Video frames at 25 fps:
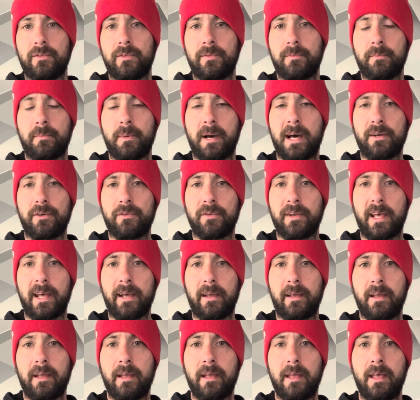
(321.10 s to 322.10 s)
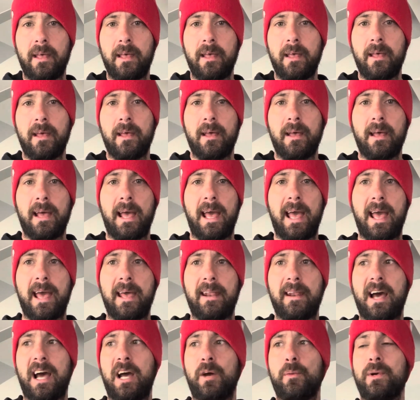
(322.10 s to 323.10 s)
bottleneck.
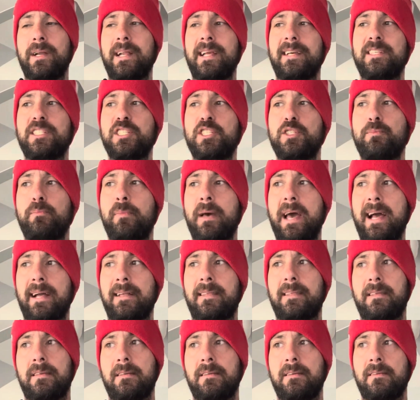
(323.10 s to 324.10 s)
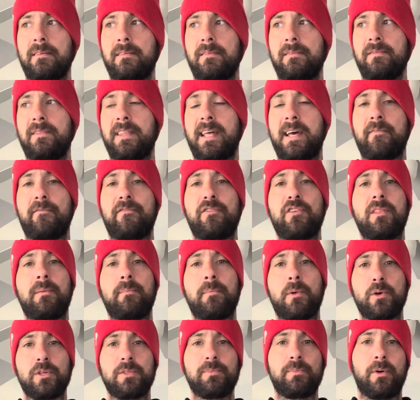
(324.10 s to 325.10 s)
And I would expect that for the
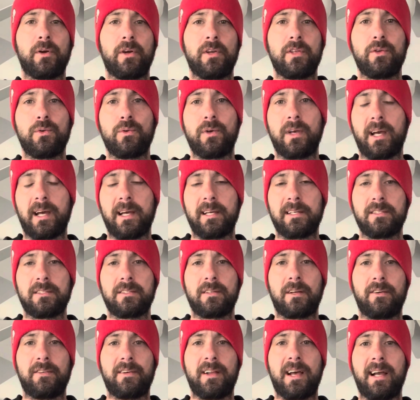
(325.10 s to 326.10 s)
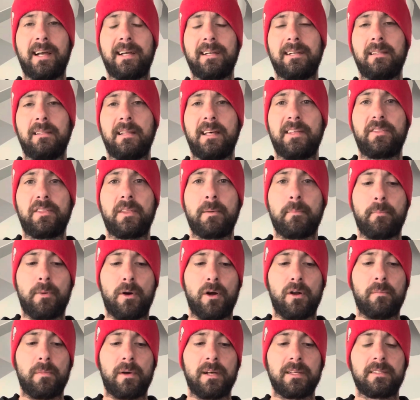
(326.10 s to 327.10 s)
most part, you guys are not going to let the
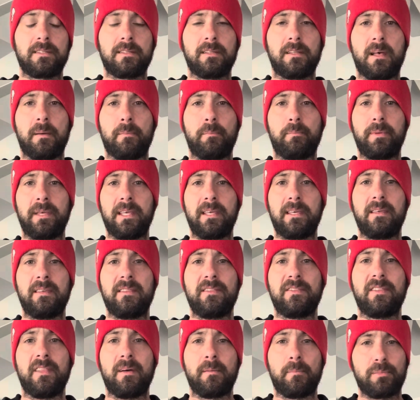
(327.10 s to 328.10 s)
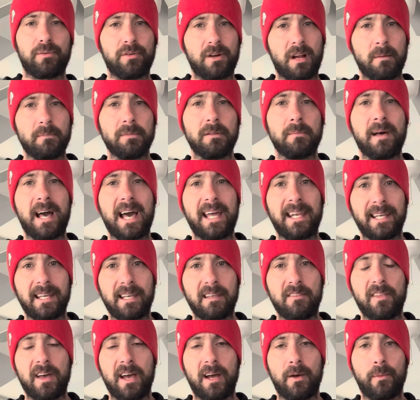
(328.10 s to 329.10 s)
bar muscle up be problematic
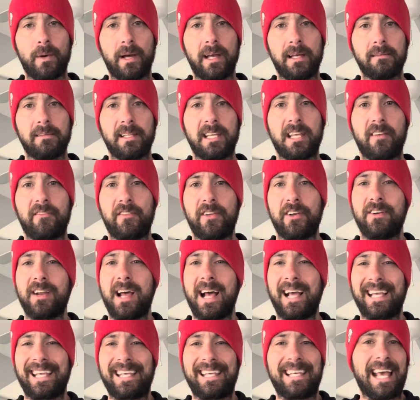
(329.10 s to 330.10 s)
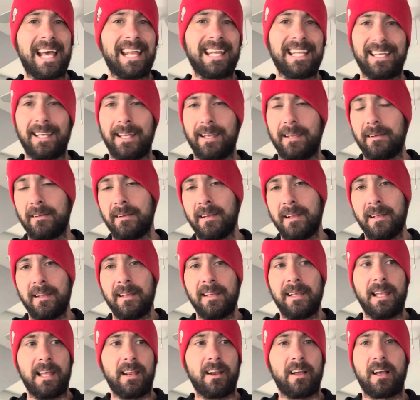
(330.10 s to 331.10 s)
in that way. Like if you're not getting it
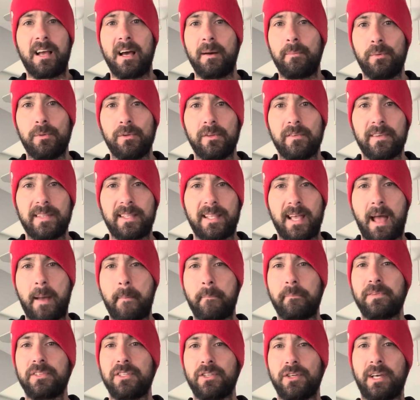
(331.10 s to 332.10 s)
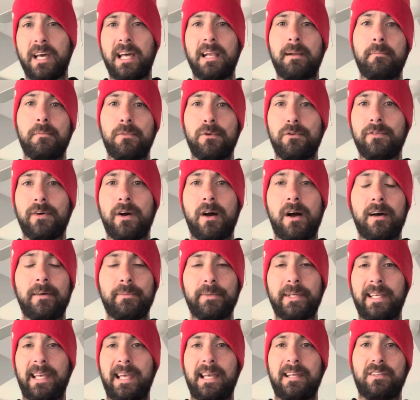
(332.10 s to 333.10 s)
in a couple of attempts, you got to move on.
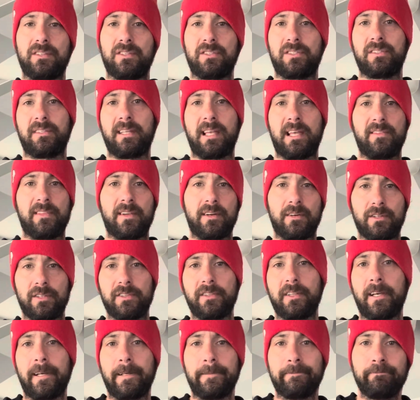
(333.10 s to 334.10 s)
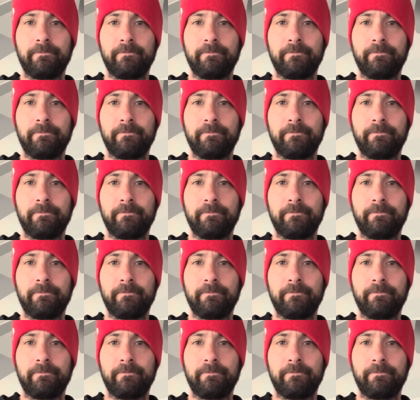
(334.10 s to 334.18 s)
We can't just stand there all day.